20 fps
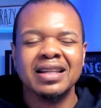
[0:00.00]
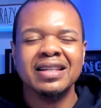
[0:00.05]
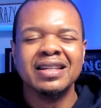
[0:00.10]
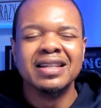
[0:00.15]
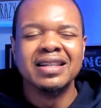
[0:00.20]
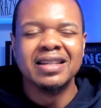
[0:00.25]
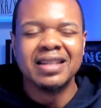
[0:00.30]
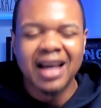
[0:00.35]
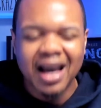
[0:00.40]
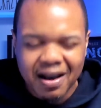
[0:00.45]

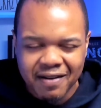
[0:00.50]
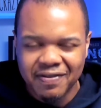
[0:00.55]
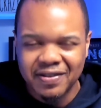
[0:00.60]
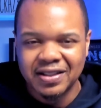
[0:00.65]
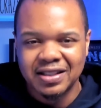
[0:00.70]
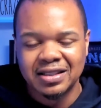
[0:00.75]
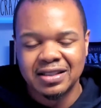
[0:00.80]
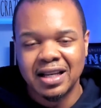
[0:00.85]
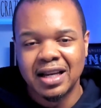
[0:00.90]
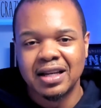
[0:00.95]

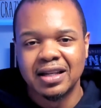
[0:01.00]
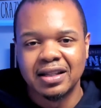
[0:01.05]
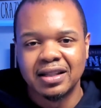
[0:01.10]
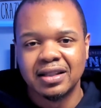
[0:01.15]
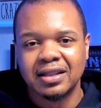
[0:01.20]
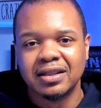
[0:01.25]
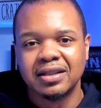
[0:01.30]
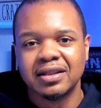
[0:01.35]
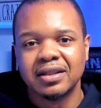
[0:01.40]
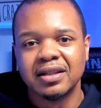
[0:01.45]
devastating
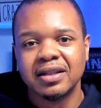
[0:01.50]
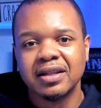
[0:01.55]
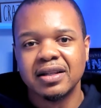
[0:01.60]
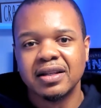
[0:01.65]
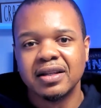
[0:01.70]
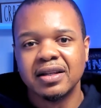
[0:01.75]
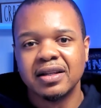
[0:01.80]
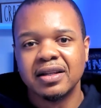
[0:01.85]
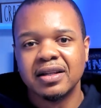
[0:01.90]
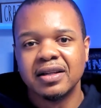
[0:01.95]

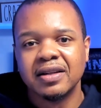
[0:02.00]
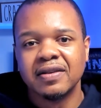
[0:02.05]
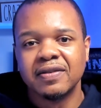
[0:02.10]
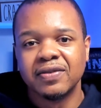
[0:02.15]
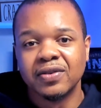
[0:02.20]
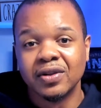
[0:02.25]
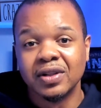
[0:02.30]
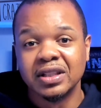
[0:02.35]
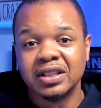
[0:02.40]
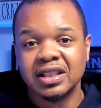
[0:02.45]

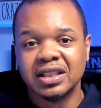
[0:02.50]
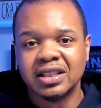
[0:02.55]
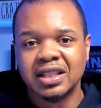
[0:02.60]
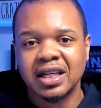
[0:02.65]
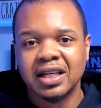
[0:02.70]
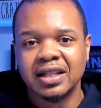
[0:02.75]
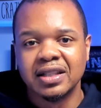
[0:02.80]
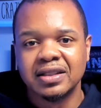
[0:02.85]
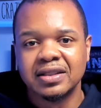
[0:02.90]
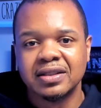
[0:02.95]
for us to
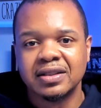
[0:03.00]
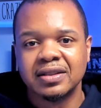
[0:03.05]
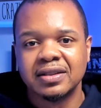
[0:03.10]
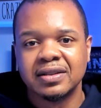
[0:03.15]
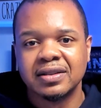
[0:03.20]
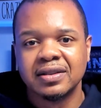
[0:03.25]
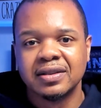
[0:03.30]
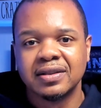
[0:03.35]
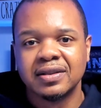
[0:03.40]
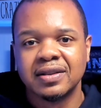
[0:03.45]
change.
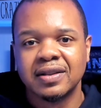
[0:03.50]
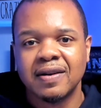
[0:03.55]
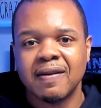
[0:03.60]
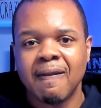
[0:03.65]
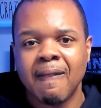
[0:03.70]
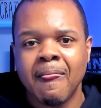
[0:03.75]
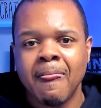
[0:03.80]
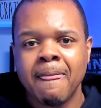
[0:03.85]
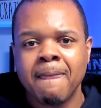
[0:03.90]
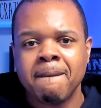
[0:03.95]

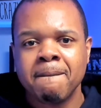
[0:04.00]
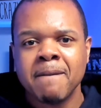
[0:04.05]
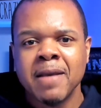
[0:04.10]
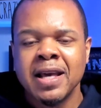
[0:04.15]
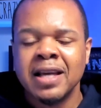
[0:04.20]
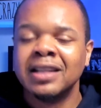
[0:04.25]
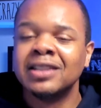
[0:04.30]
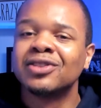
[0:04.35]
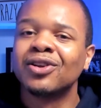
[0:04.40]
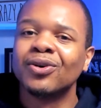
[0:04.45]

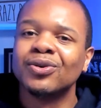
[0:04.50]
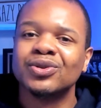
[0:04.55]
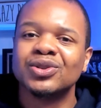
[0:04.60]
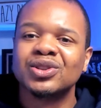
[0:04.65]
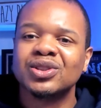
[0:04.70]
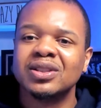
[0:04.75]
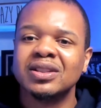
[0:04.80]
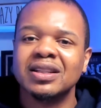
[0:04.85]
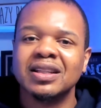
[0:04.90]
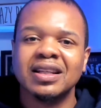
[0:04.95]
And so
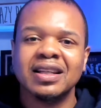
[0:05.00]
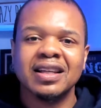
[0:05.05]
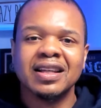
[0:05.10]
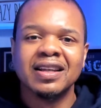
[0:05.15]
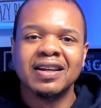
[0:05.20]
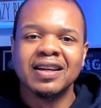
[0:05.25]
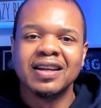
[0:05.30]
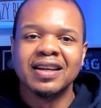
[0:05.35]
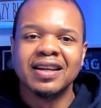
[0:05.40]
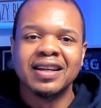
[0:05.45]

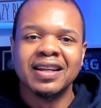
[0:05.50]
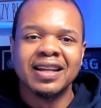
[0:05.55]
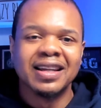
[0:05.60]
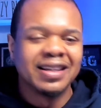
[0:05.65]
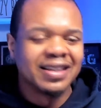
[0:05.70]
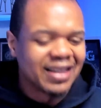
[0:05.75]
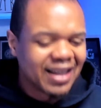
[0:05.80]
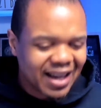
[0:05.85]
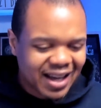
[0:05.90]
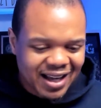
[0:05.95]
in a
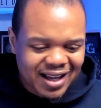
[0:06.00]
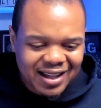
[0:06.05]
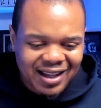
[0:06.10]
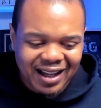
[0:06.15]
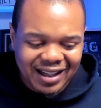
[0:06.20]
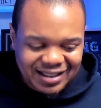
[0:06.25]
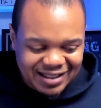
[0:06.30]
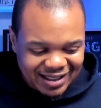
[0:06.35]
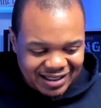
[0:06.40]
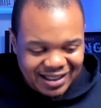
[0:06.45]
day
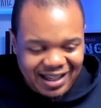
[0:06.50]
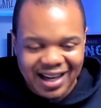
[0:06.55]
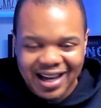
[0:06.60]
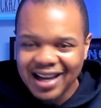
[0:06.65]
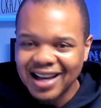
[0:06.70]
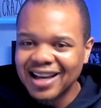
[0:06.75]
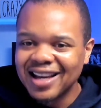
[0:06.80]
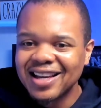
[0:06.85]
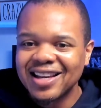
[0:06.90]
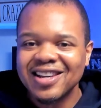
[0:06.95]
like
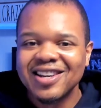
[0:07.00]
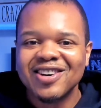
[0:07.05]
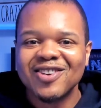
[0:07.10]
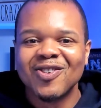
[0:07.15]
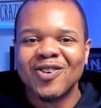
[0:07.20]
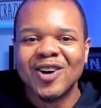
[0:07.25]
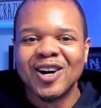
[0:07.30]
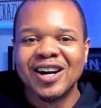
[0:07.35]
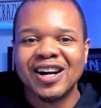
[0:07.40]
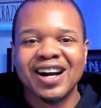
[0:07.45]
today,
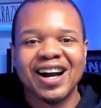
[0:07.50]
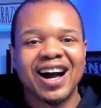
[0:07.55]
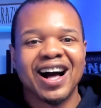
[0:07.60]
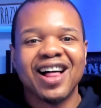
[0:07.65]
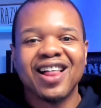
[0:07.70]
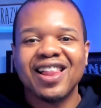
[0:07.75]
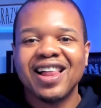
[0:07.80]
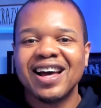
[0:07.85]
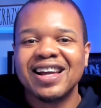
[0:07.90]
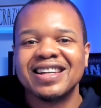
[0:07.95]
where
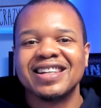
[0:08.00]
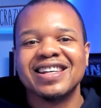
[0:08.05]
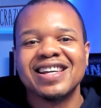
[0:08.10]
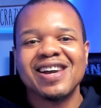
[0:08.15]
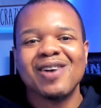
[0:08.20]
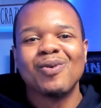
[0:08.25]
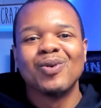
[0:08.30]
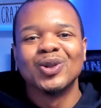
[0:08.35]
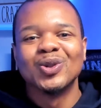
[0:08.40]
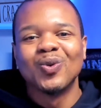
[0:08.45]
all I did
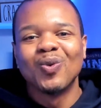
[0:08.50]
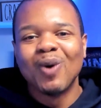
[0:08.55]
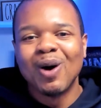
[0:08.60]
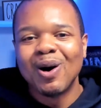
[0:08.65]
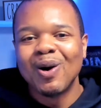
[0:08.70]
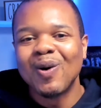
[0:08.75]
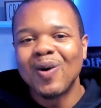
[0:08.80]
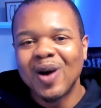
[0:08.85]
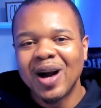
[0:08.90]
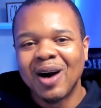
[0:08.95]
was
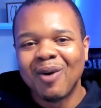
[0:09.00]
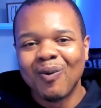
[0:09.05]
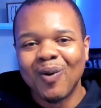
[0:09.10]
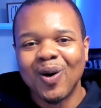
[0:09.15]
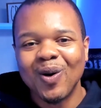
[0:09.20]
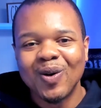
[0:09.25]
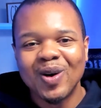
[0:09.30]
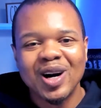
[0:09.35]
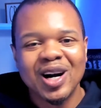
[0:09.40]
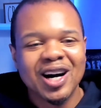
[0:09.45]
I
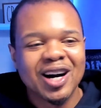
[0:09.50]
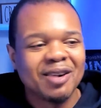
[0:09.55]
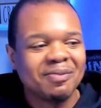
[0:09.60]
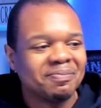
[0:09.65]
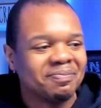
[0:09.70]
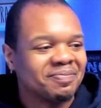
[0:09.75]
woke up,